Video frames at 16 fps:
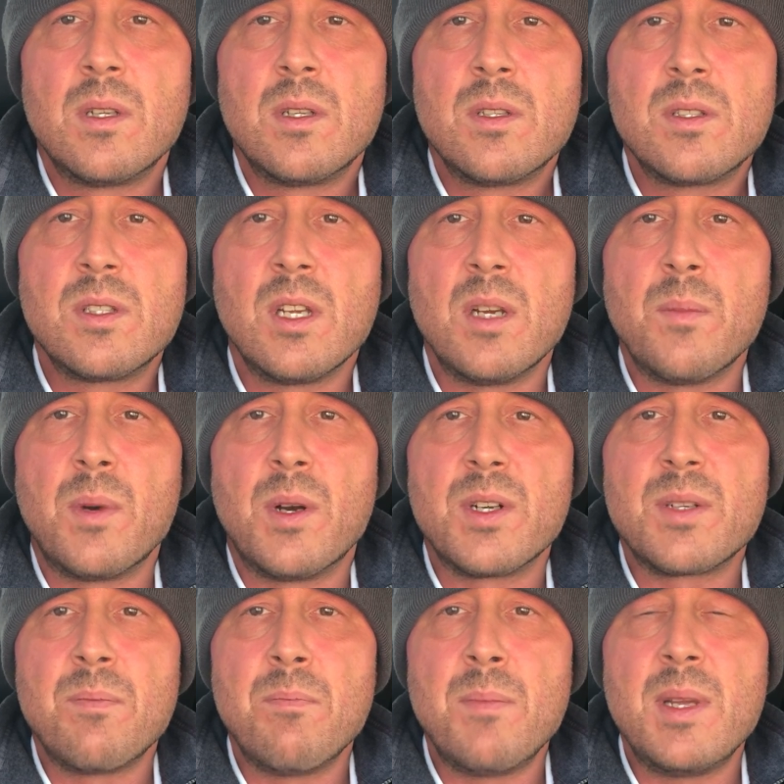so
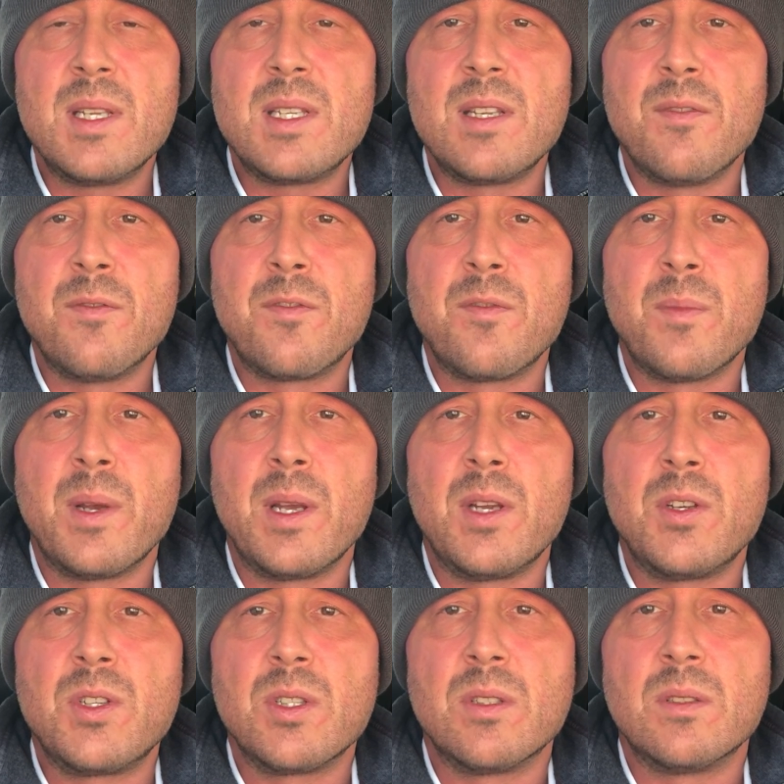much
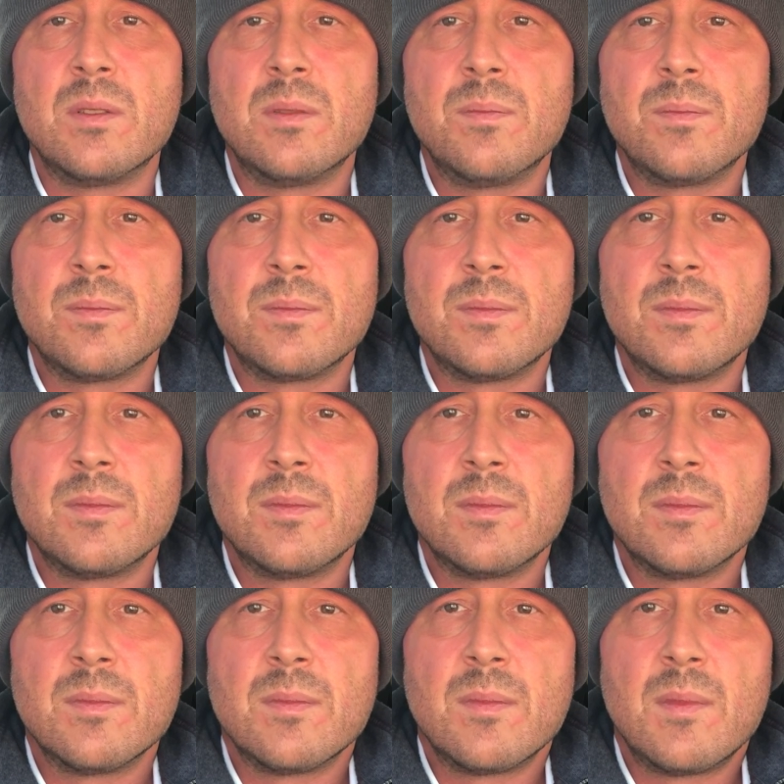misinformation,
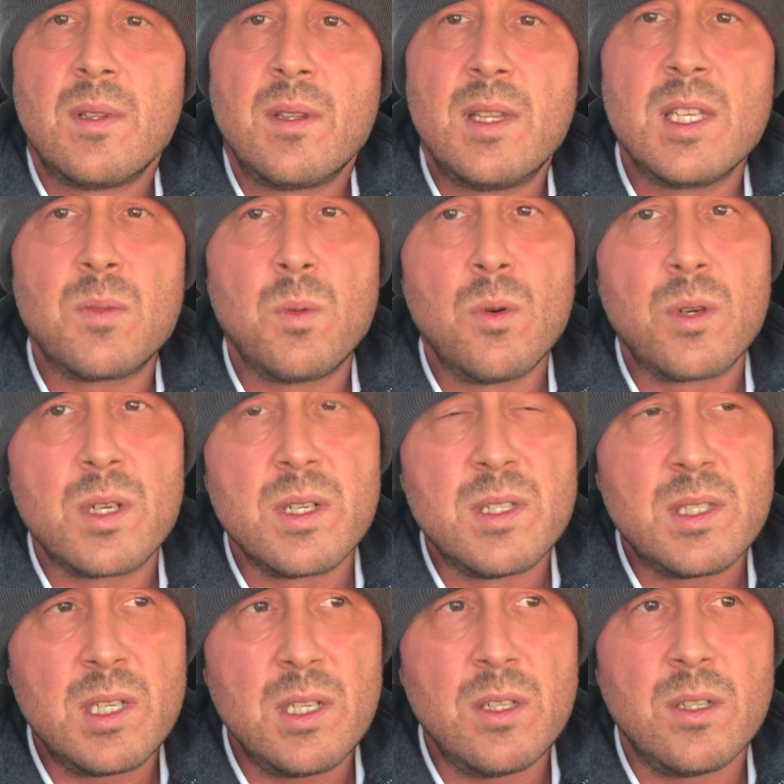this will
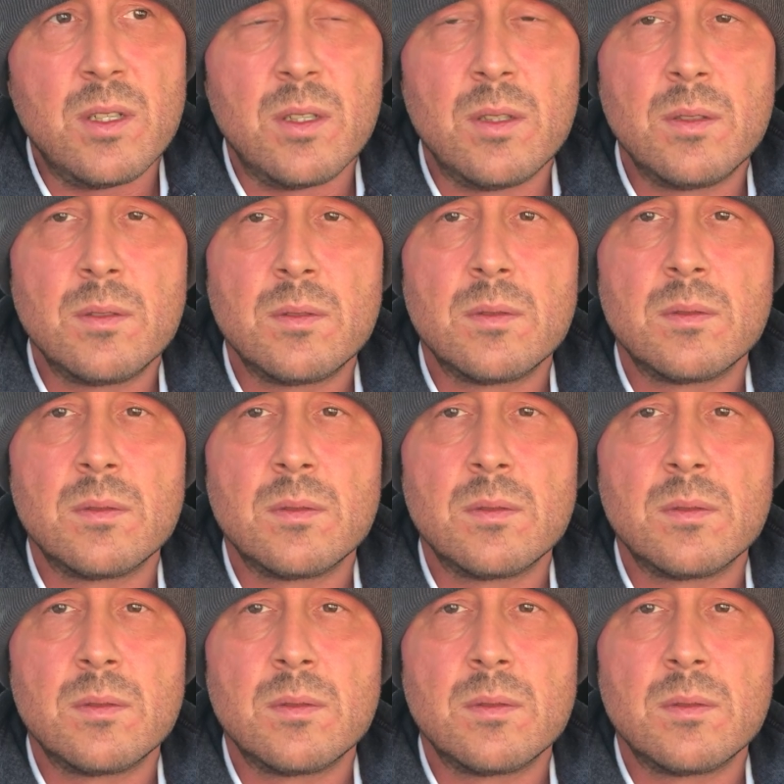continue,